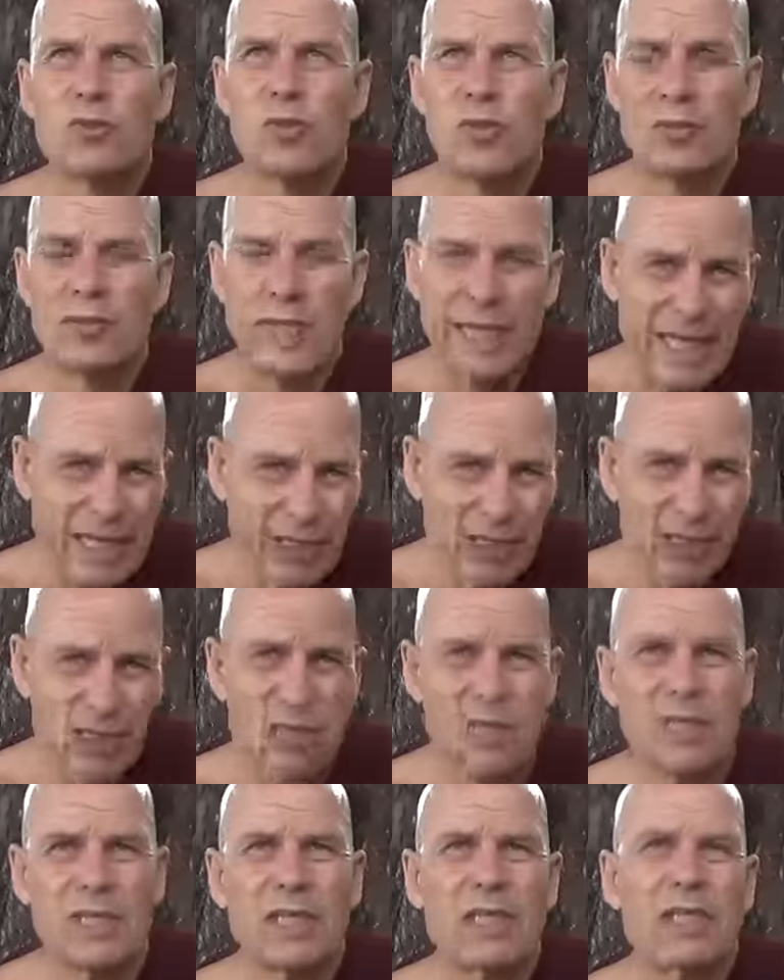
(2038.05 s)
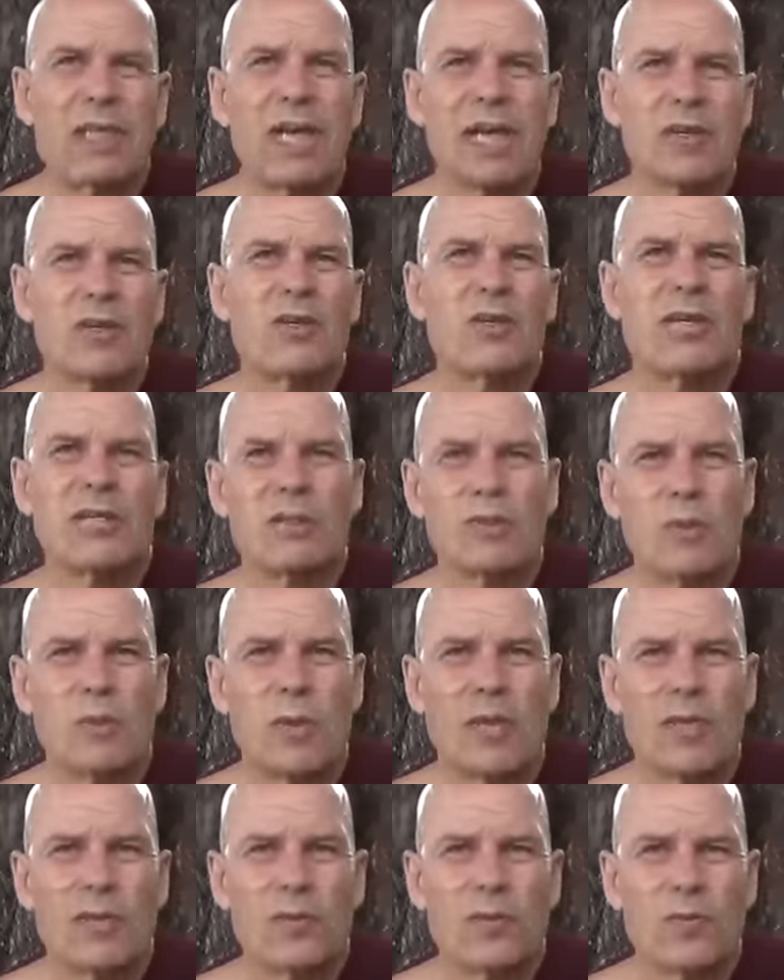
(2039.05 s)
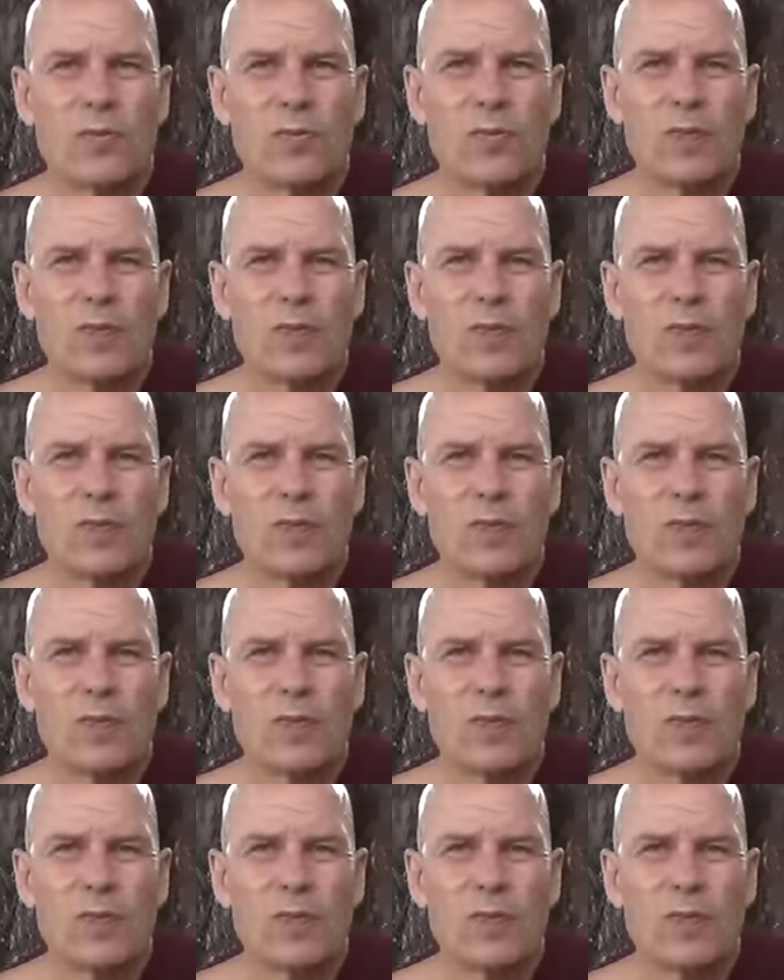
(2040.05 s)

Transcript: the dangers in alcohol and tobacco.